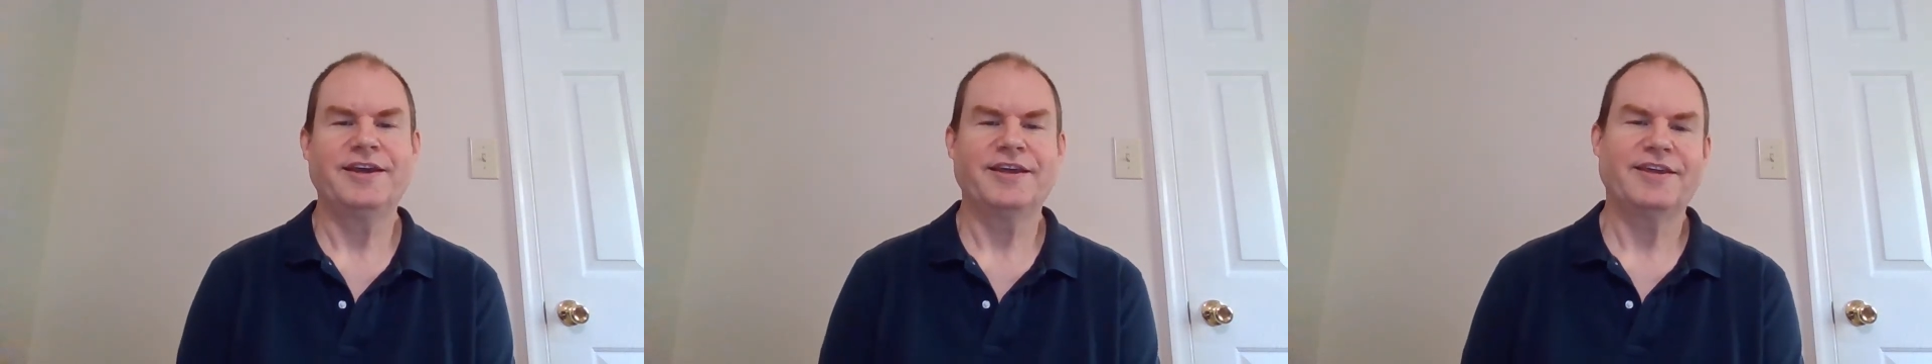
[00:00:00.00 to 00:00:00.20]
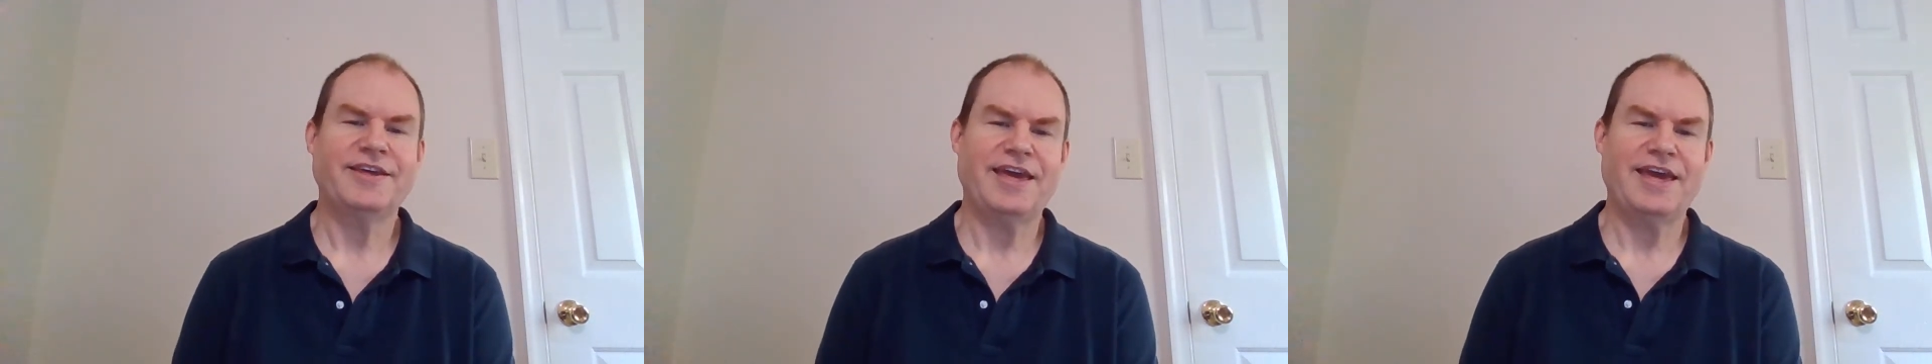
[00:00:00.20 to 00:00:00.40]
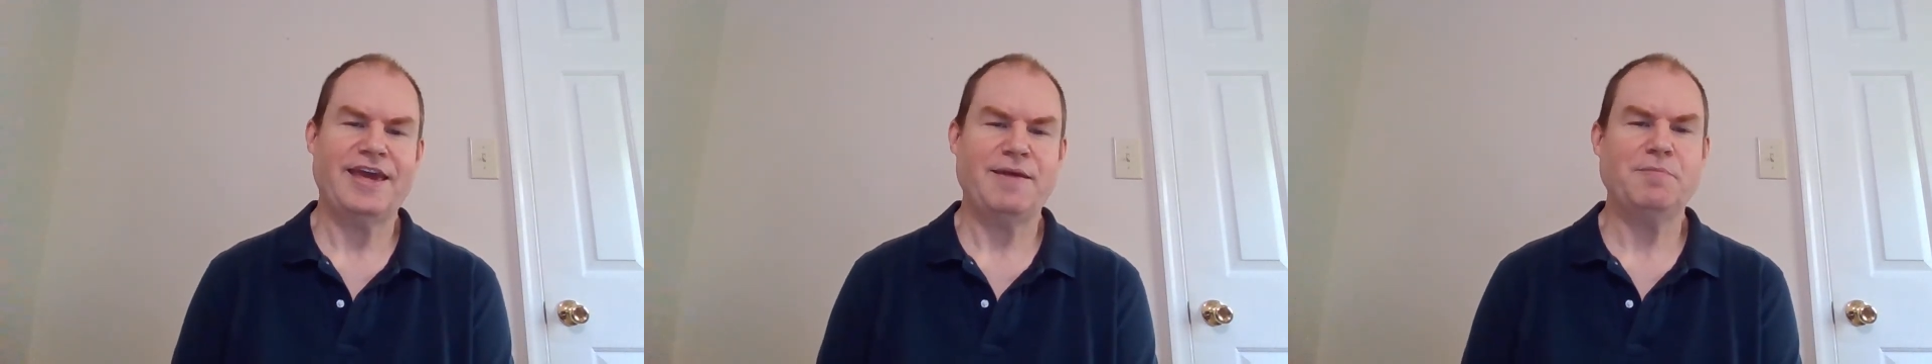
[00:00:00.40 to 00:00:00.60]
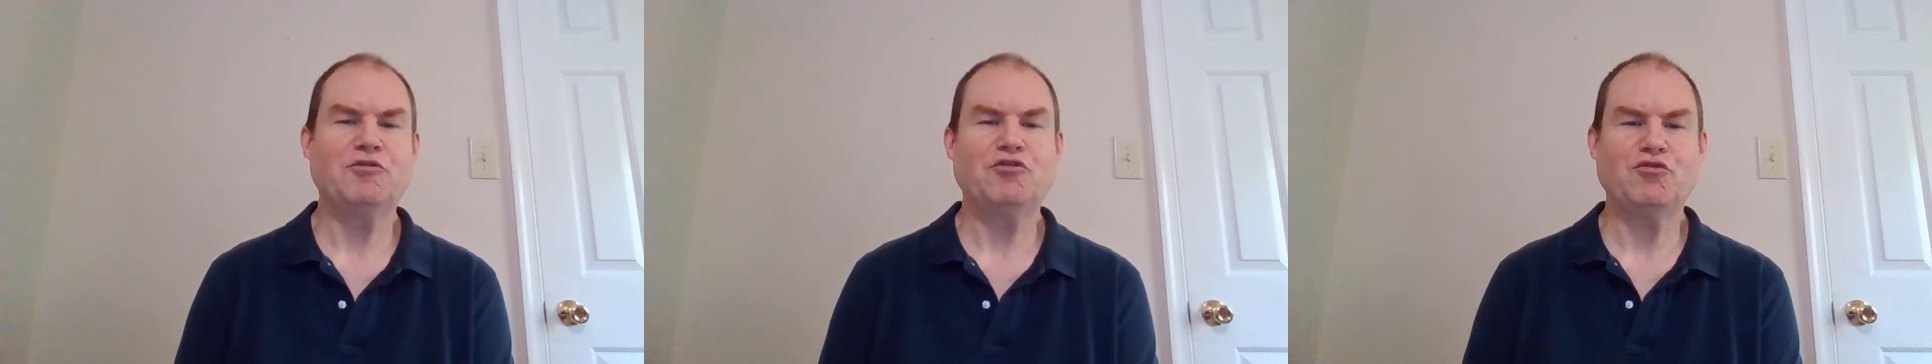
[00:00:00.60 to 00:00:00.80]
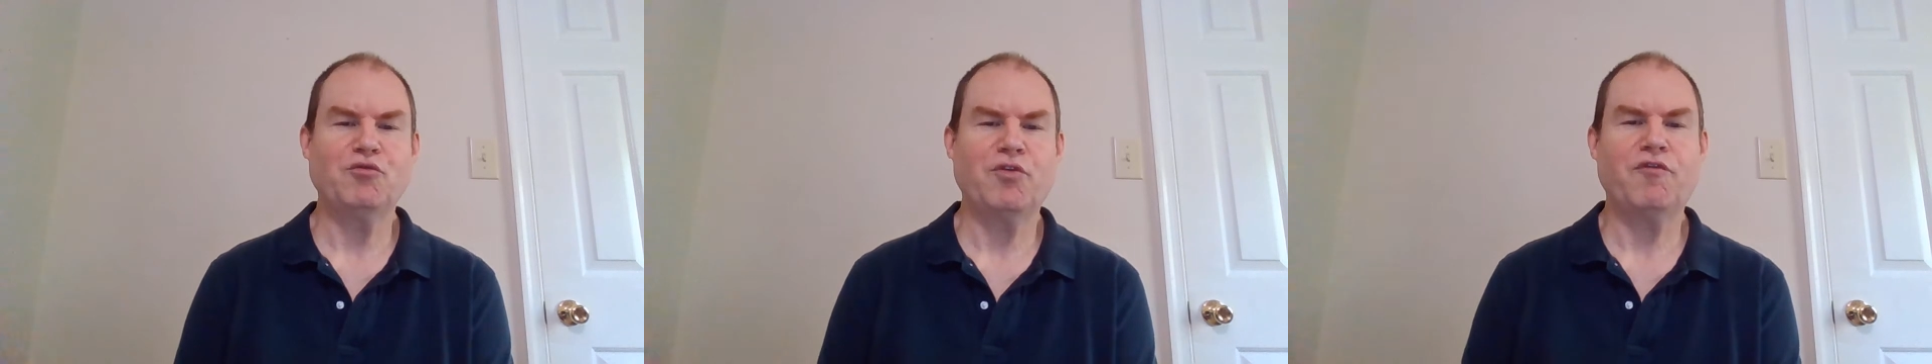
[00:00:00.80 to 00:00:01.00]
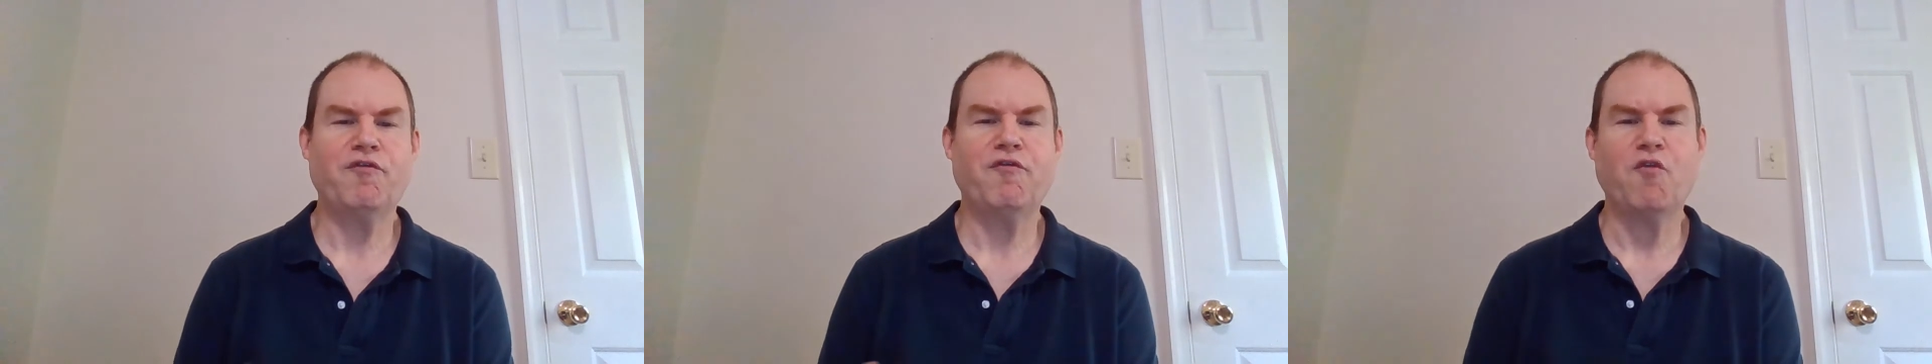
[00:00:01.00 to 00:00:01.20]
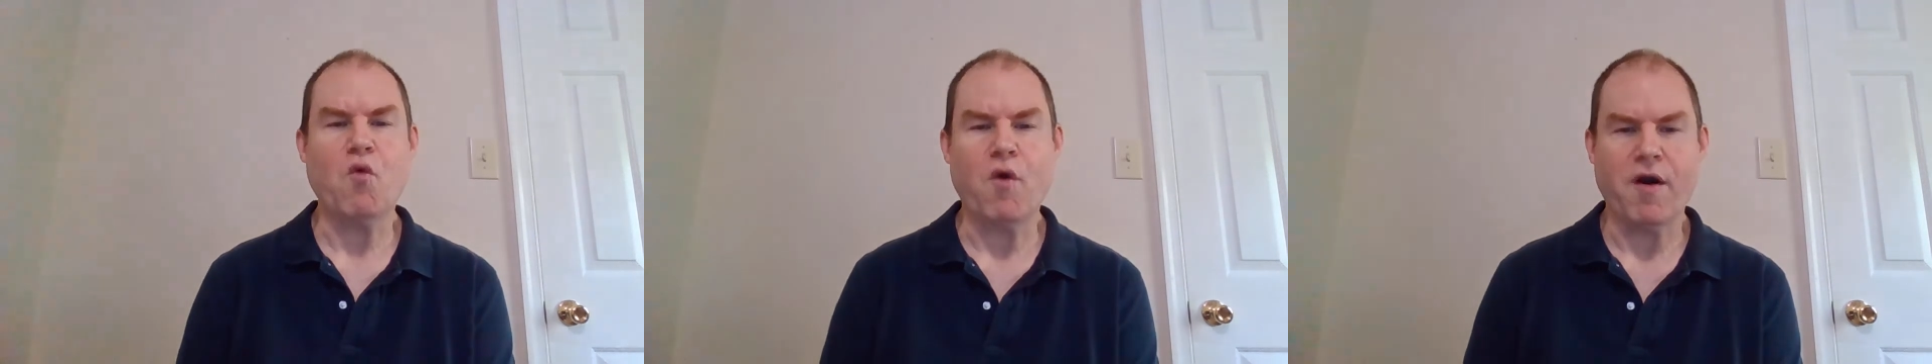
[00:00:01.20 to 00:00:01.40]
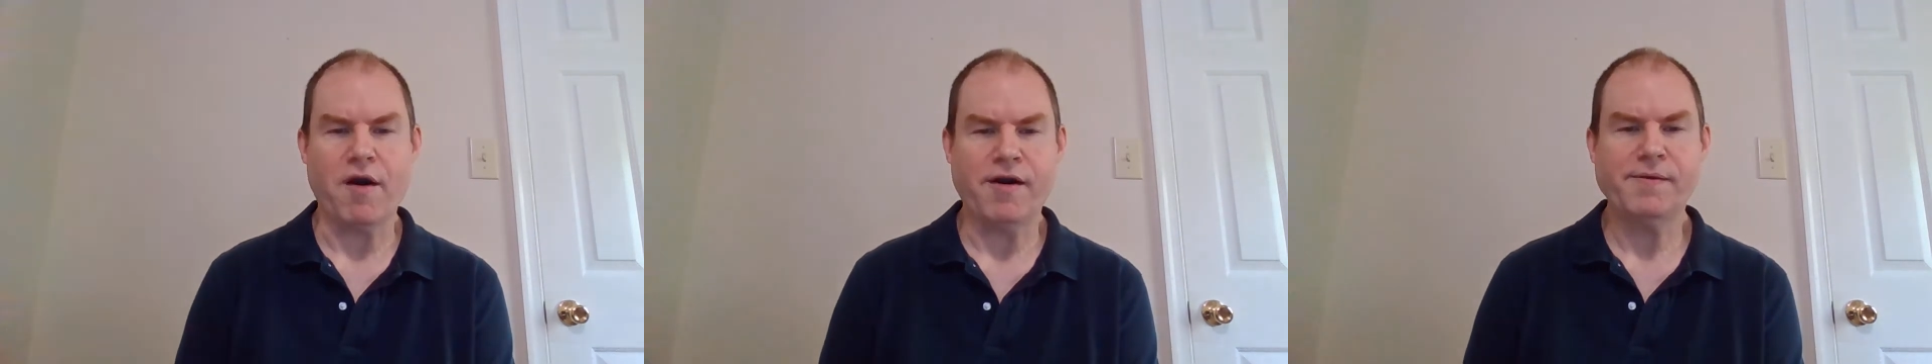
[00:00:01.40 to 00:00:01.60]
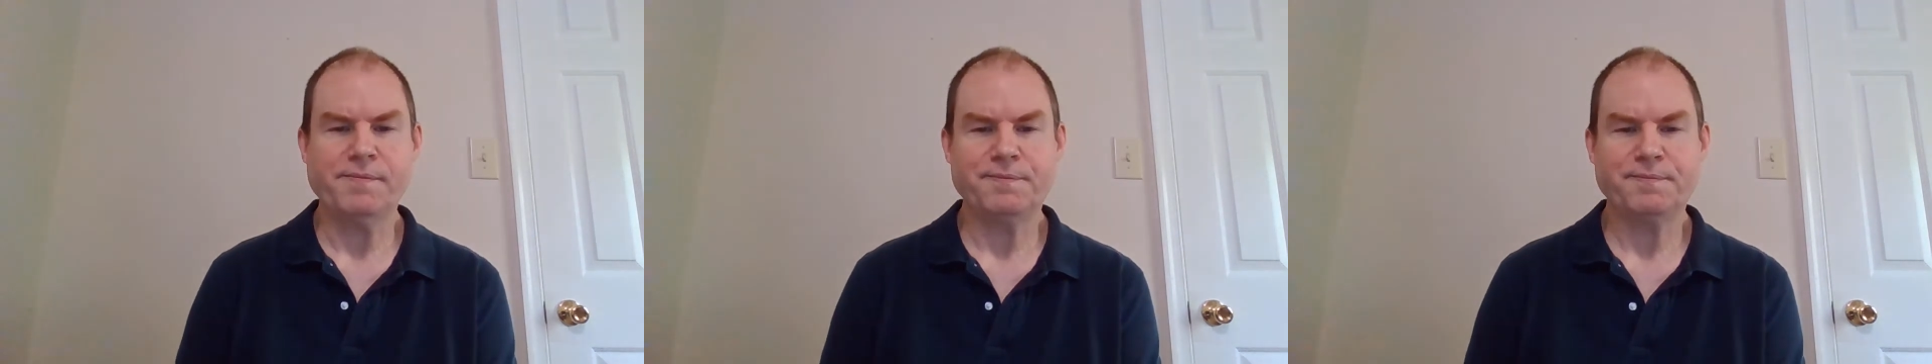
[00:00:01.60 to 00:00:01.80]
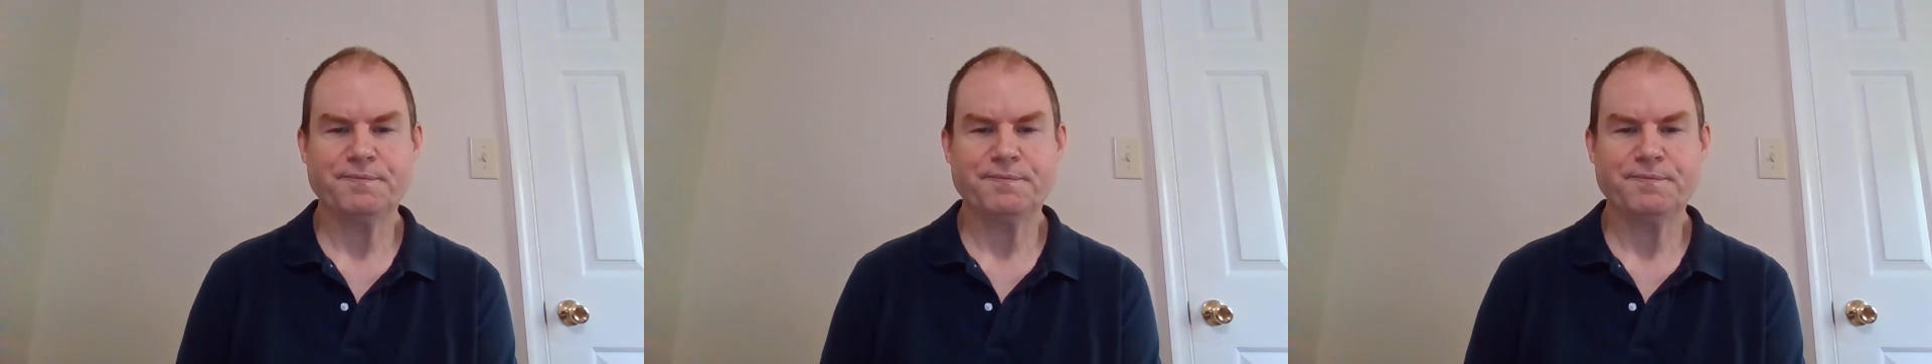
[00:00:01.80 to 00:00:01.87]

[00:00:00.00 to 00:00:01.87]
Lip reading: came to the fore,